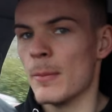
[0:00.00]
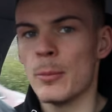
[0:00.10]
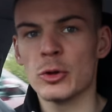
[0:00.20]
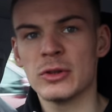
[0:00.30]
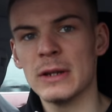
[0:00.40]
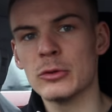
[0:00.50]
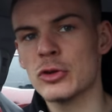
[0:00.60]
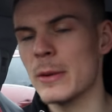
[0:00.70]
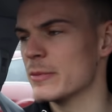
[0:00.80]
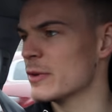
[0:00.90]
Booked a little
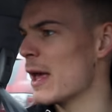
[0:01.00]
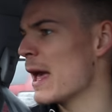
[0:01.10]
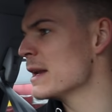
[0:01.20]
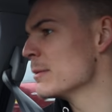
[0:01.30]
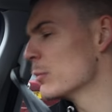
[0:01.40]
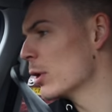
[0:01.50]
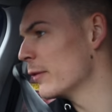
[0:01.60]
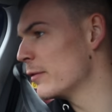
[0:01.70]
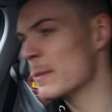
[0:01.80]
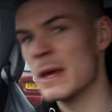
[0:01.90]
trip to
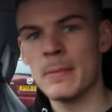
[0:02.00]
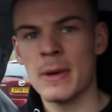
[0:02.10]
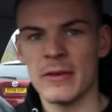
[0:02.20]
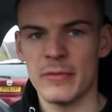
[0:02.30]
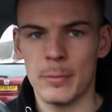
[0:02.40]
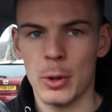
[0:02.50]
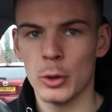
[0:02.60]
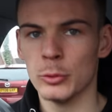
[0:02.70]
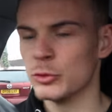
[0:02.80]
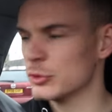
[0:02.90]
Edinburgh for me and Beth
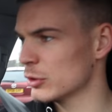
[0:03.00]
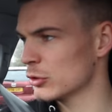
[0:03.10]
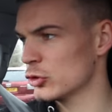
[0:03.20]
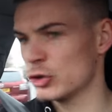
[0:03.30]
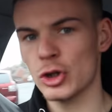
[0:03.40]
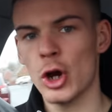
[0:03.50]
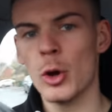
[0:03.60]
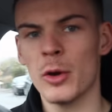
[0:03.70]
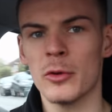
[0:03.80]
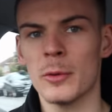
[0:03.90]
post
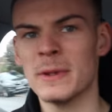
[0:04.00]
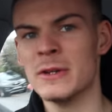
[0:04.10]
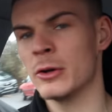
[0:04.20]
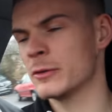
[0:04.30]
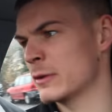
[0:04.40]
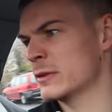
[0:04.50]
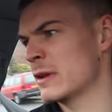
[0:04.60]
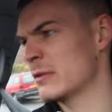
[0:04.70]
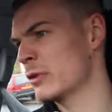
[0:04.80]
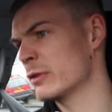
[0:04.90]
show. I thought it'd be nice for us to
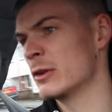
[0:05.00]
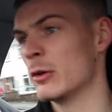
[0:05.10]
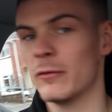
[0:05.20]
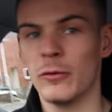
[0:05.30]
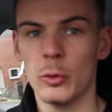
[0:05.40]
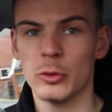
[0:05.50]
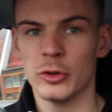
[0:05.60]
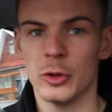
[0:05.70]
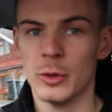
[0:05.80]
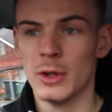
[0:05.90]
have something to look forward
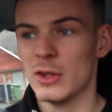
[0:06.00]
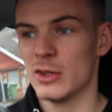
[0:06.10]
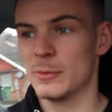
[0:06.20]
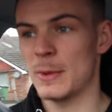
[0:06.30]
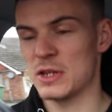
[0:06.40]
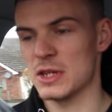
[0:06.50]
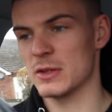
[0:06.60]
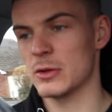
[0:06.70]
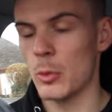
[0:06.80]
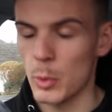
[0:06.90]
to, especially
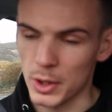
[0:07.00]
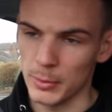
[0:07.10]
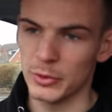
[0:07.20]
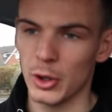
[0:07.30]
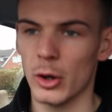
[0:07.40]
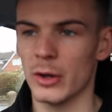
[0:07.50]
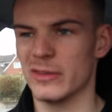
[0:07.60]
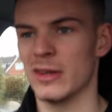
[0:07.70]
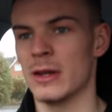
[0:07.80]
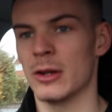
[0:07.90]
as like when I'm
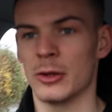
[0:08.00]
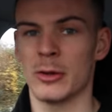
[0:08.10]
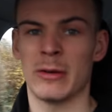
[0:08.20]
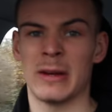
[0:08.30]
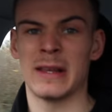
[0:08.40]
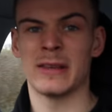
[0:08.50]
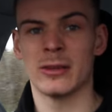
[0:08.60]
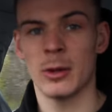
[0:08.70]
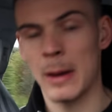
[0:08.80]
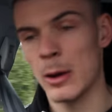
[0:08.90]
dieting, I don't really get
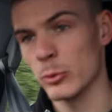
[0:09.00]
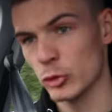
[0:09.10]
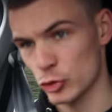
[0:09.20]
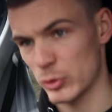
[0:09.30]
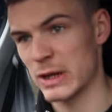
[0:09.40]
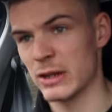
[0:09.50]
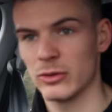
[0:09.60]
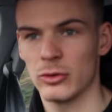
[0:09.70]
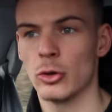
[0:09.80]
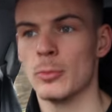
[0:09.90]
to go out, drink,
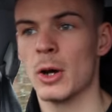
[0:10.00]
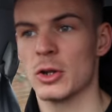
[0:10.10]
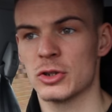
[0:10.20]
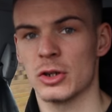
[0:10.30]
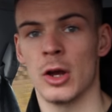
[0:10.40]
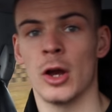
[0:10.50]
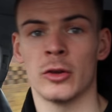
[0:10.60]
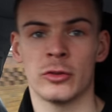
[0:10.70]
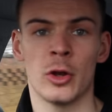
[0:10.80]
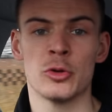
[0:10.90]
do much
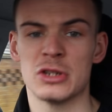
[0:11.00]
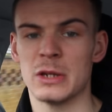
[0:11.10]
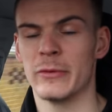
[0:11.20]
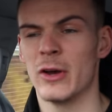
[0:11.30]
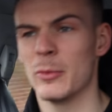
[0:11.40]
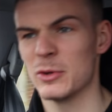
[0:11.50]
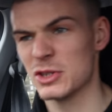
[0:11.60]
socially with her,